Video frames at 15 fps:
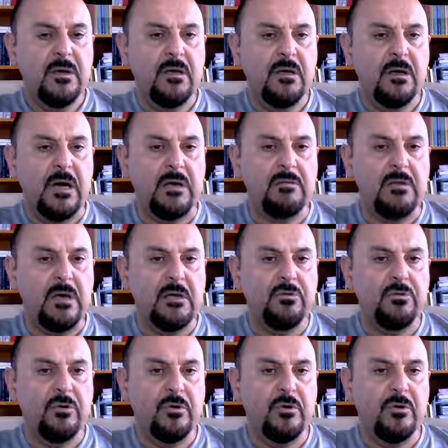I'd like
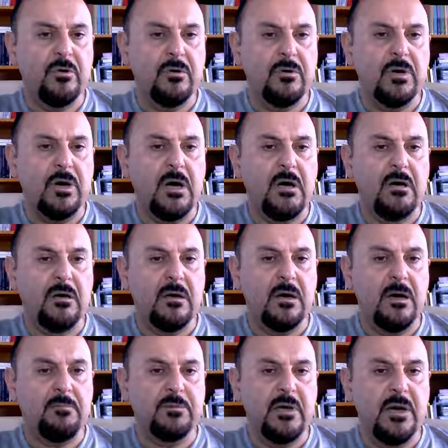to
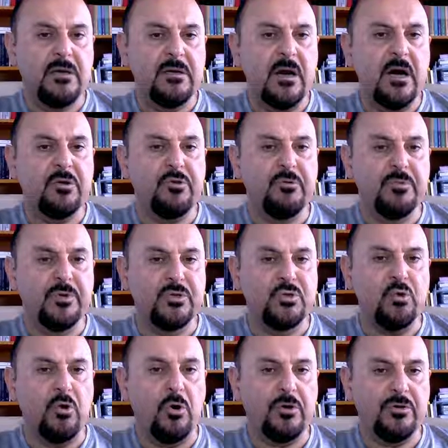apply argument
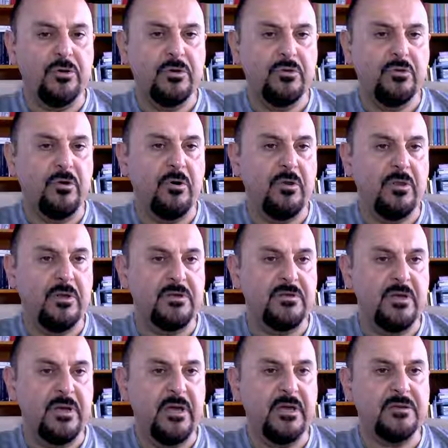sort to this
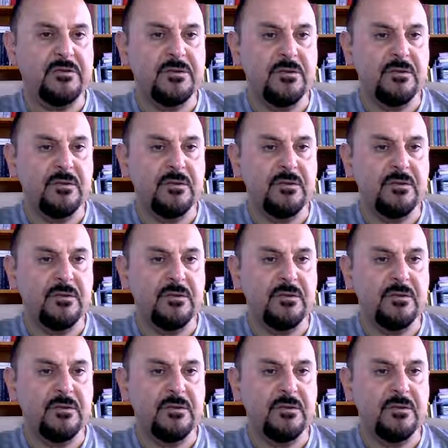x.